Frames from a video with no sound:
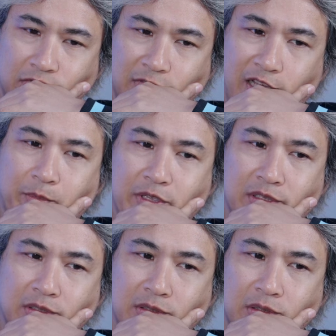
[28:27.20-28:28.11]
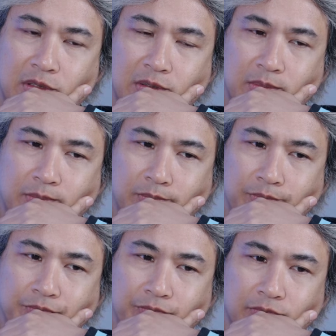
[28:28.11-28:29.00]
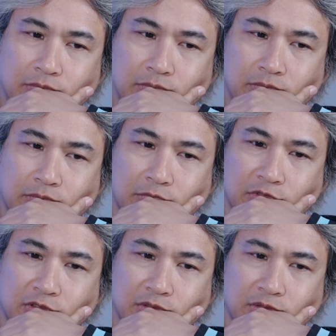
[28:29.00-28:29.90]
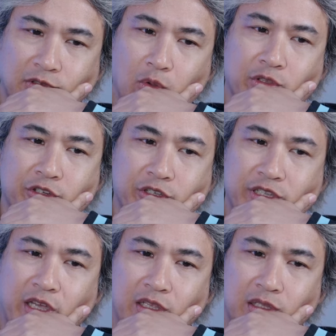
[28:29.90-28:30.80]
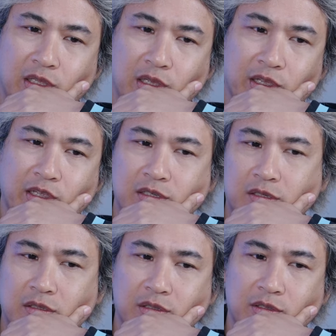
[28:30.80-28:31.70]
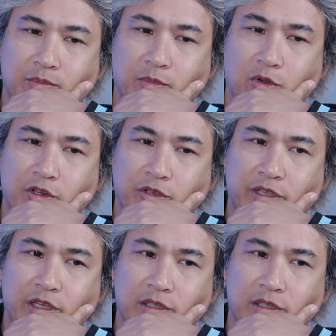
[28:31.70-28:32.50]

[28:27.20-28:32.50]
I mean, the older you get, I guess, the more you get,